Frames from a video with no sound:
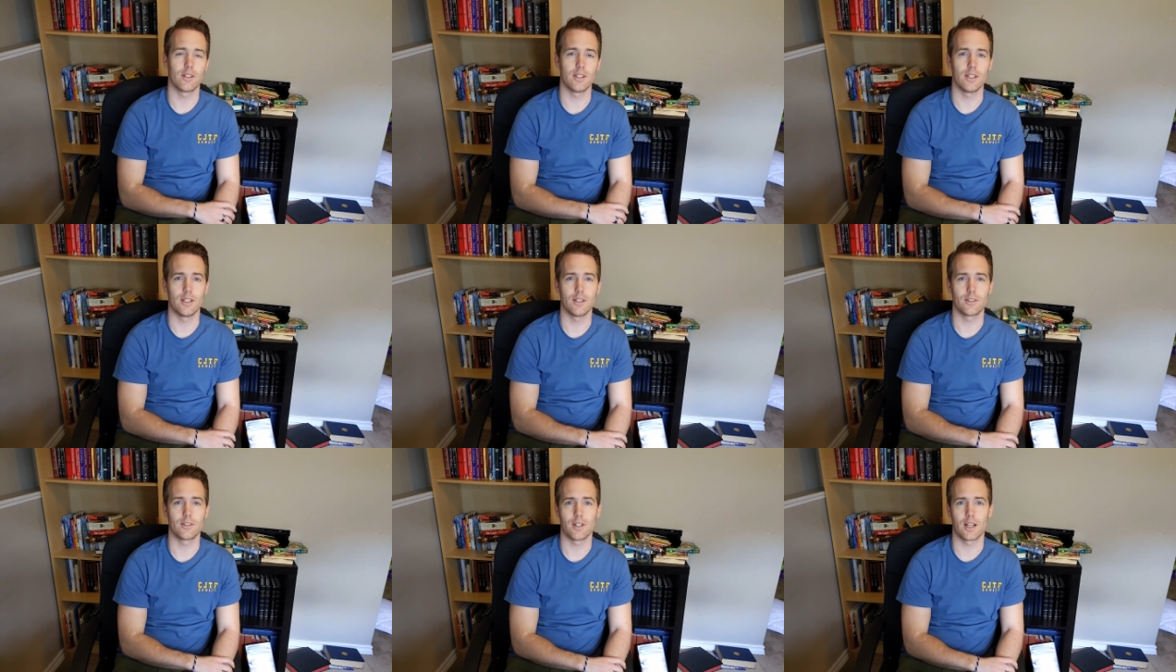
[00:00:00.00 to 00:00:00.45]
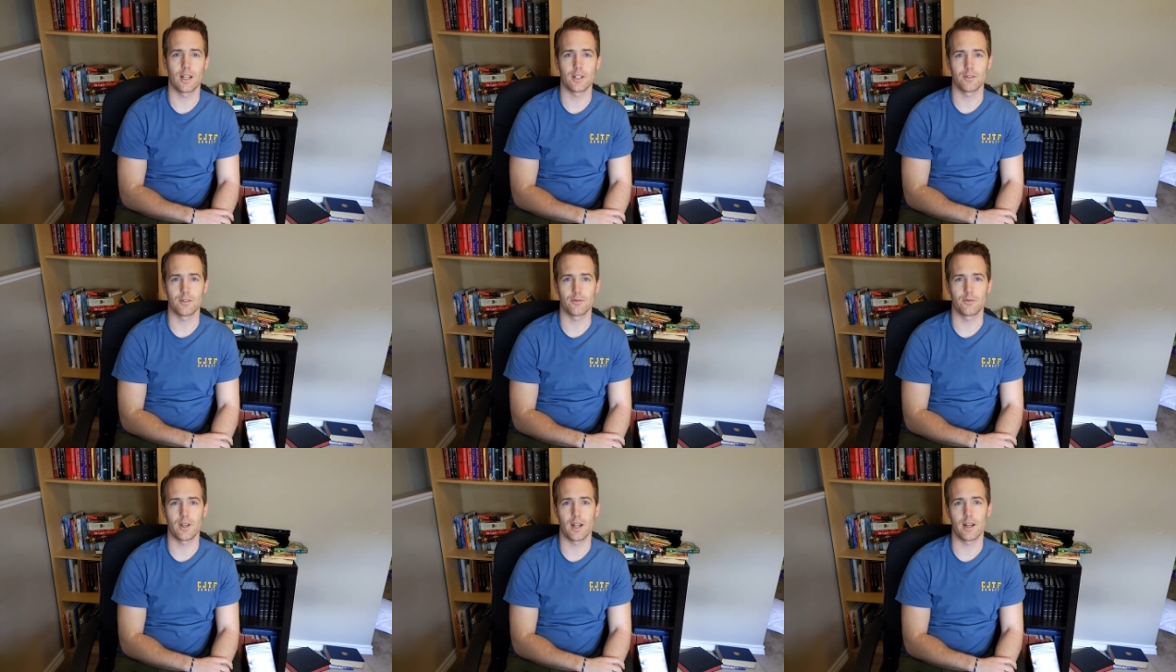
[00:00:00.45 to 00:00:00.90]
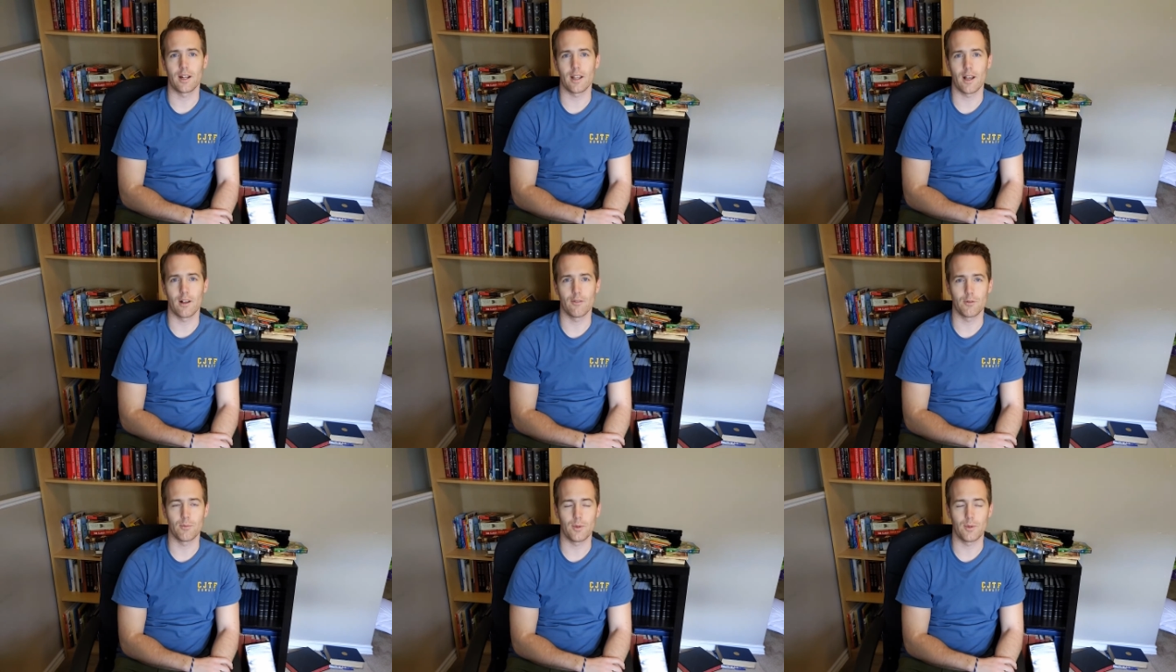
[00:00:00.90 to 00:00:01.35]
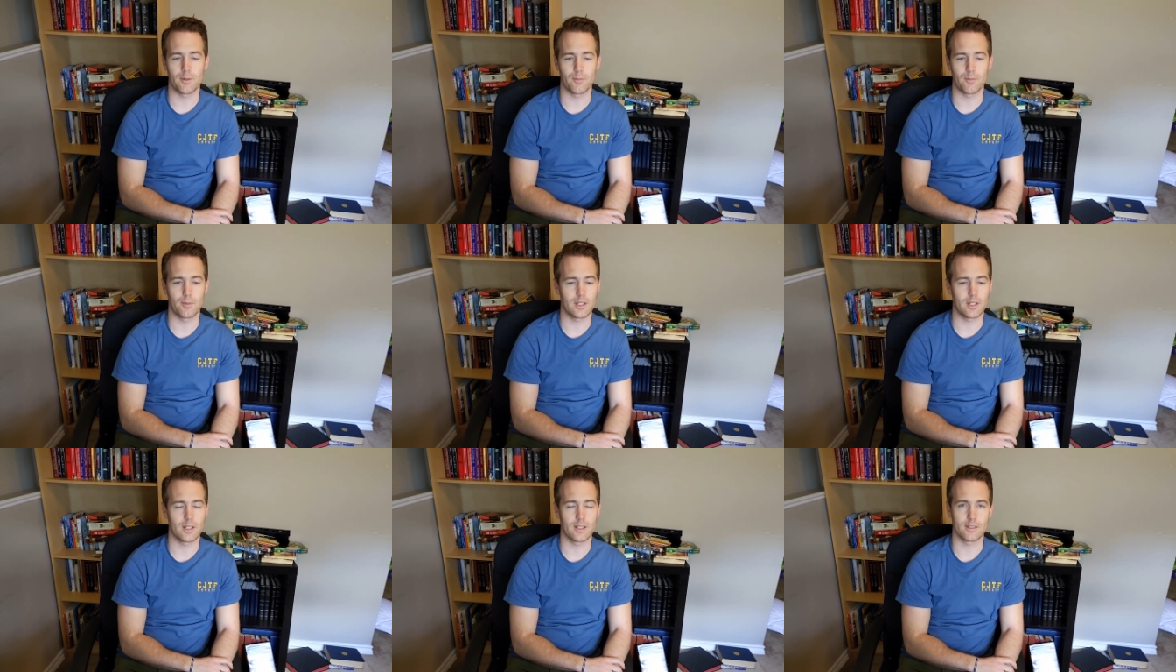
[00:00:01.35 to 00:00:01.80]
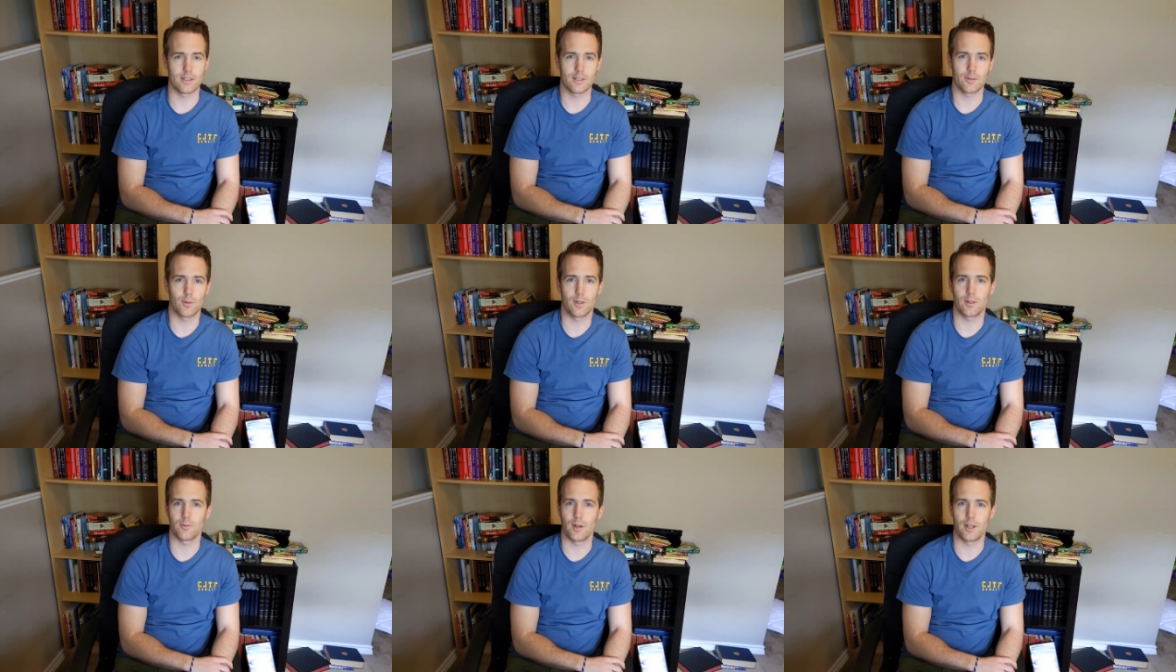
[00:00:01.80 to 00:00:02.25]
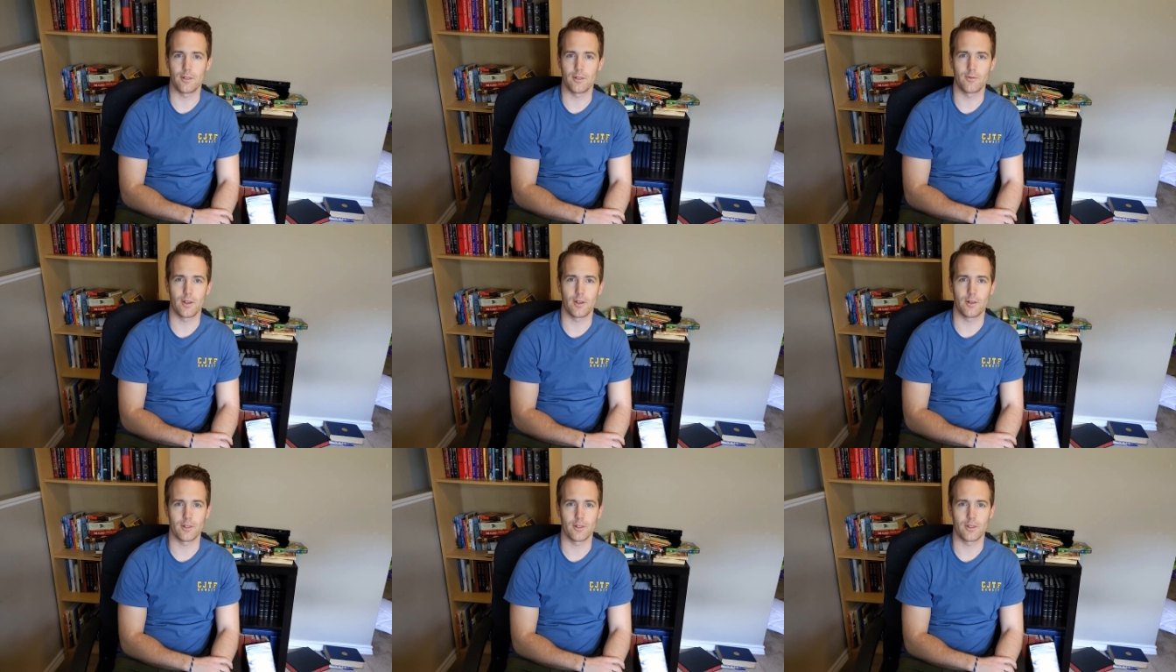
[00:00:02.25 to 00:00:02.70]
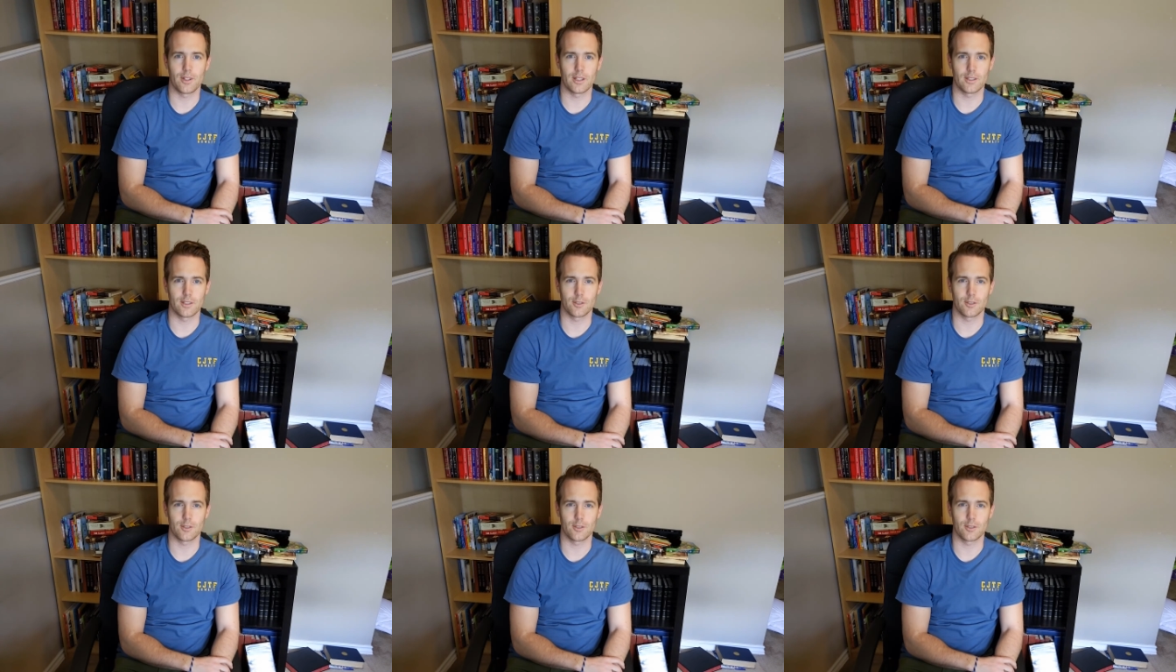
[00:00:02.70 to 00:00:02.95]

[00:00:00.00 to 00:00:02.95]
International Phonetic Alphabet, because it's one of my favorite things.